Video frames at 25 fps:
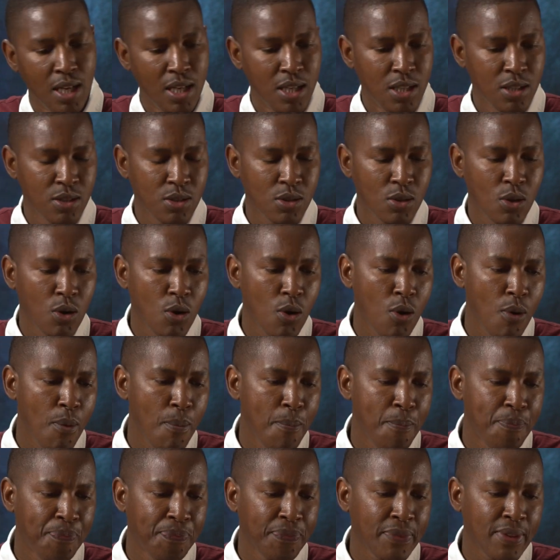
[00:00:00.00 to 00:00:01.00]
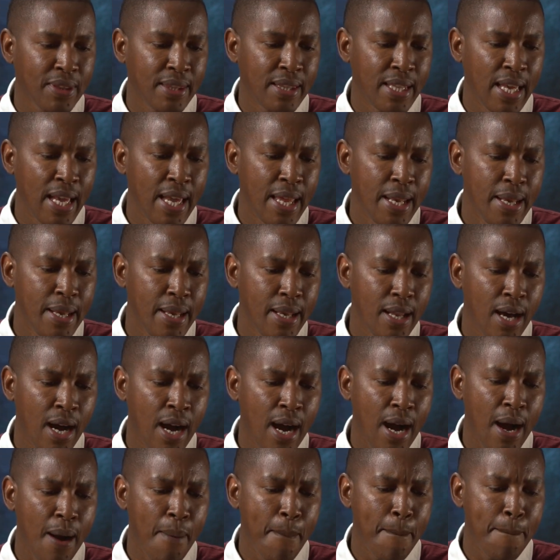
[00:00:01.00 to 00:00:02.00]
So then
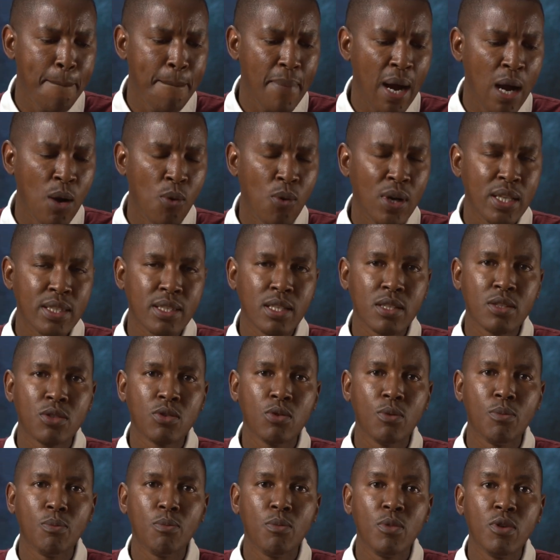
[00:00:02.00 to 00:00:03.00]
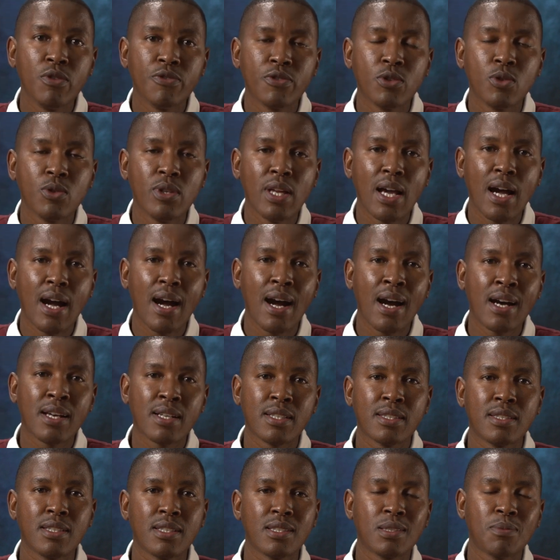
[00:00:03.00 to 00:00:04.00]
I wanted to move to the
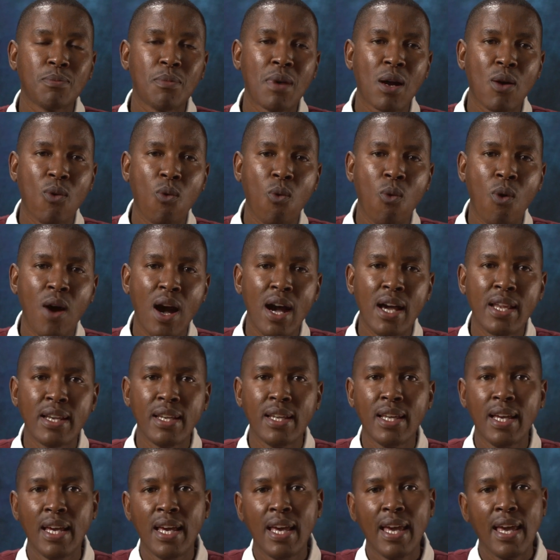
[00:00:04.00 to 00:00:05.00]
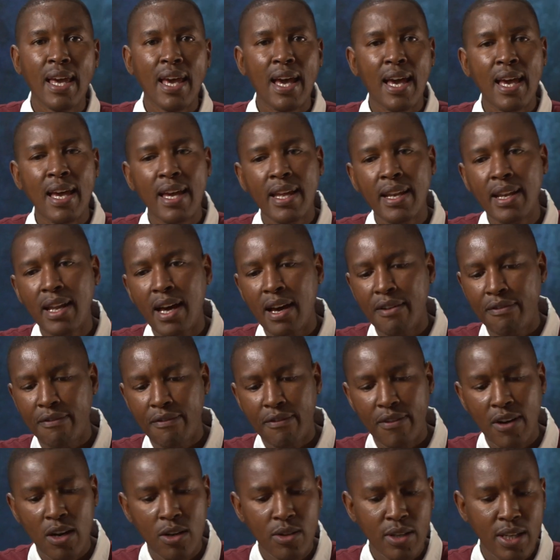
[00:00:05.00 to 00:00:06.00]
R6 Mark I, and I
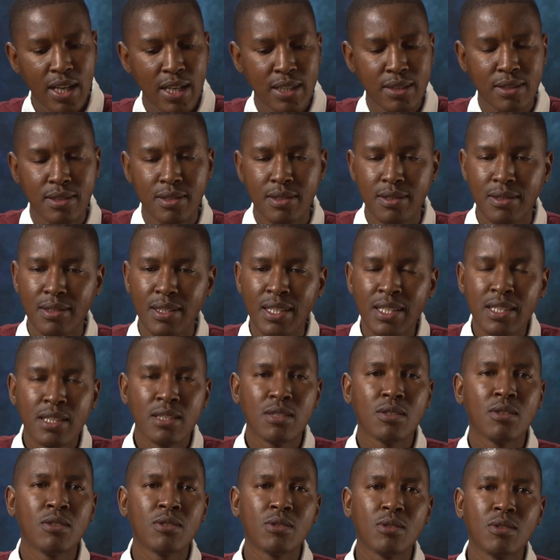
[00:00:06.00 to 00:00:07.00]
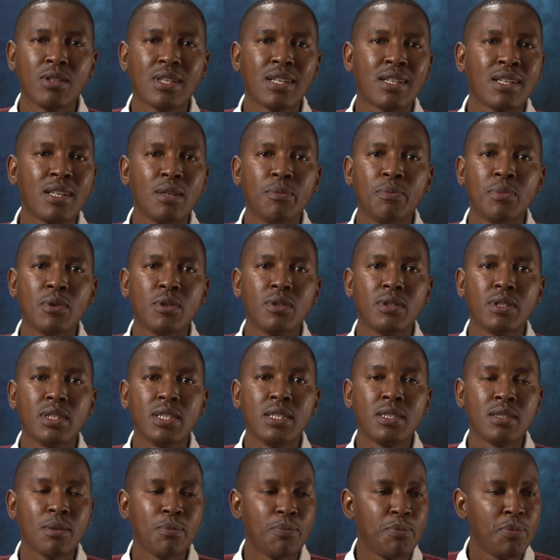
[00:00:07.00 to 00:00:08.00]
found that it is also crippled.
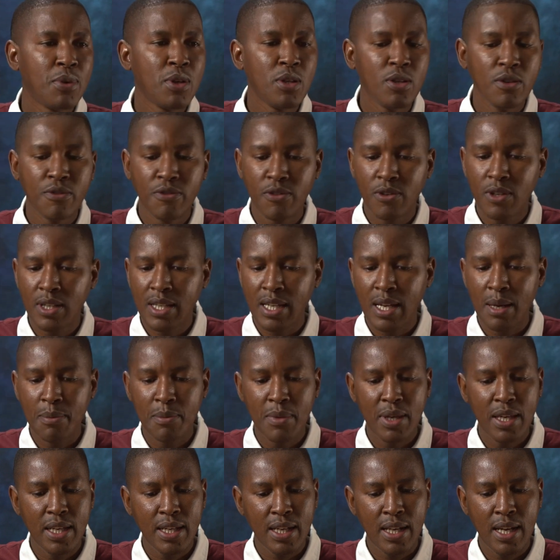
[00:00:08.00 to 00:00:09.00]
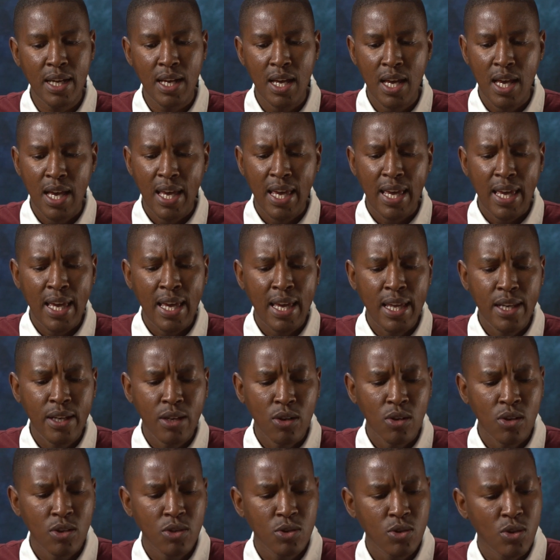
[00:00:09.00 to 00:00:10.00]
It's a beautiful camera, and
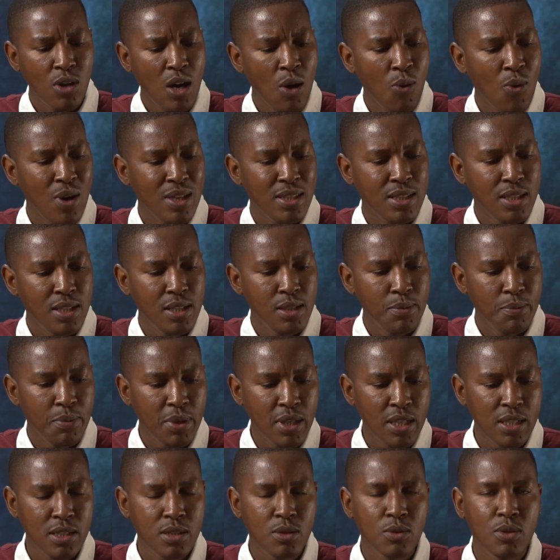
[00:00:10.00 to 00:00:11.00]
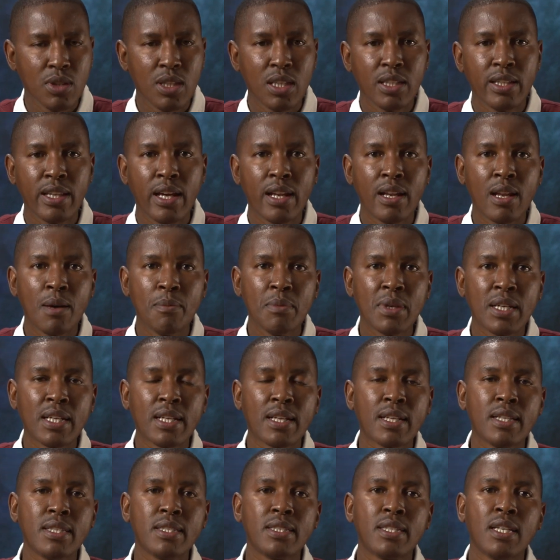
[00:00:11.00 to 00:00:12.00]
also I wasn't impressed with the dynamic
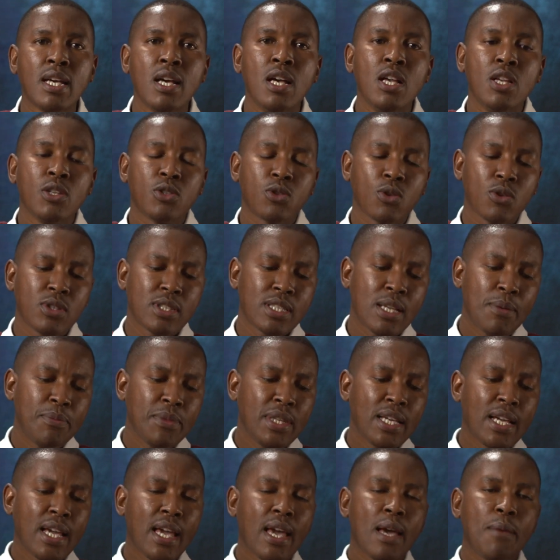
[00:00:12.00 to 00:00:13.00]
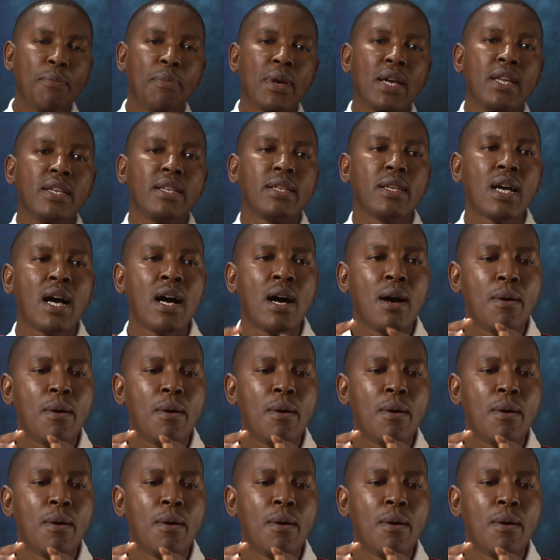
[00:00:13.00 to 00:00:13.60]
range. So something happened.